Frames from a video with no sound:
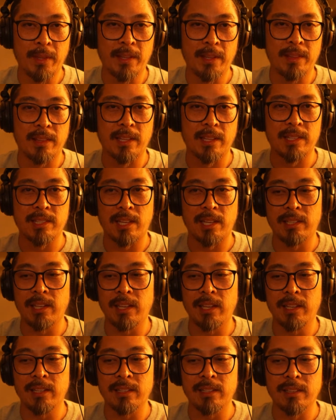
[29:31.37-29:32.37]
the
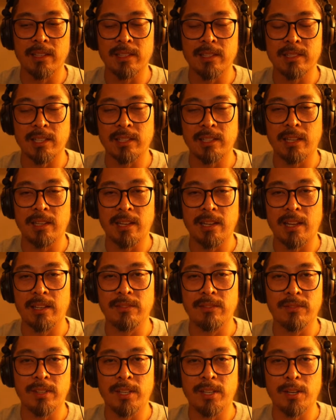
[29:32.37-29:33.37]
Sunday night
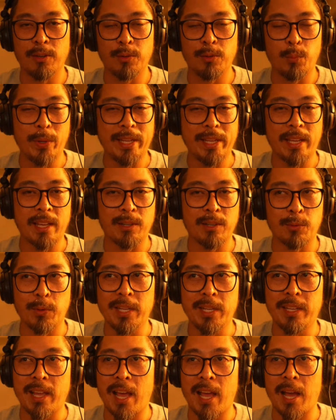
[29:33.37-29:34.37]
video, weekend
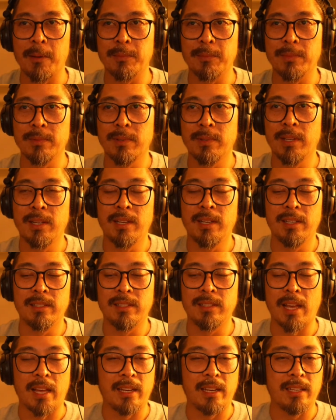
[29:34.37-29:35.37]
recap,
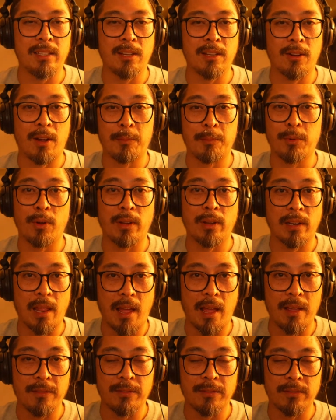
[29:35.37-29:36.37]
that, yo, I'm going
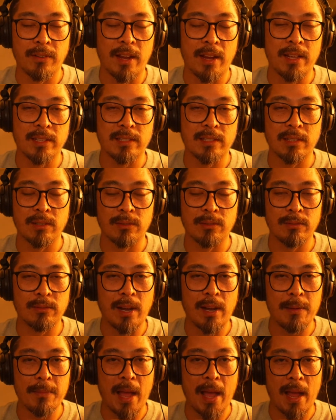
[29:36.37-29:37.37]
live, right? So right
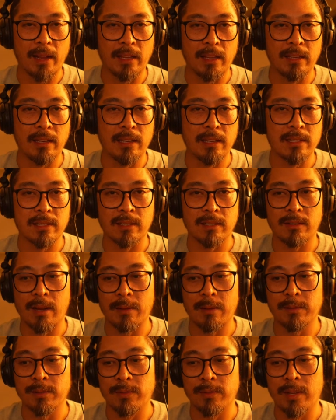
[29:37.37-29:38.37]
back in
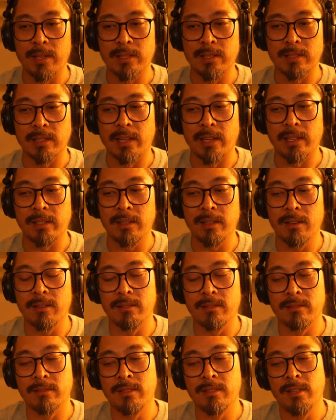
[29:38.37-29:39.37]
Instagram's face, like, yo,
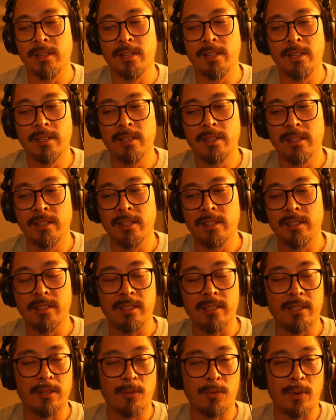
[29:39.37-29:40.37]
you
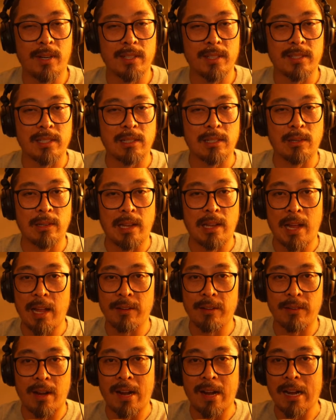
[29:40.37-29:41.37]
don't want us to go live?
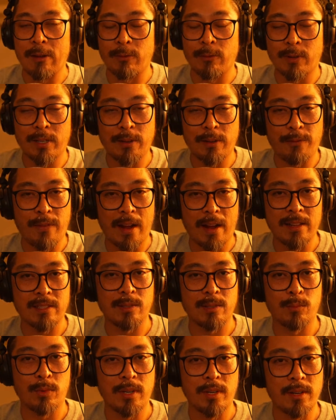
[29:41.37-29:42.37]
All right, we're gonna find
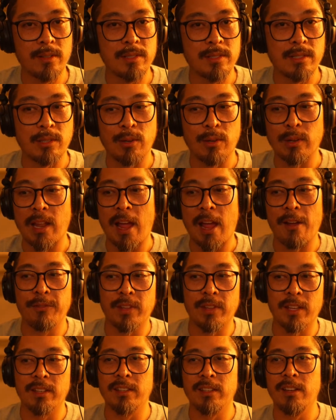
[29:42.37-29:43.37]
somewhere else to go live then.
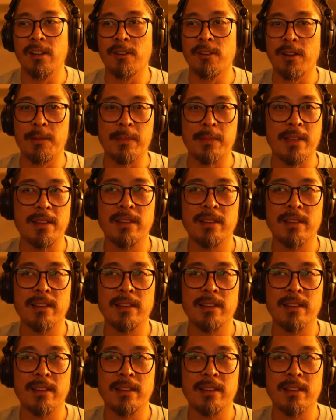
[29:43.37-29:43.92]
You know what I mean?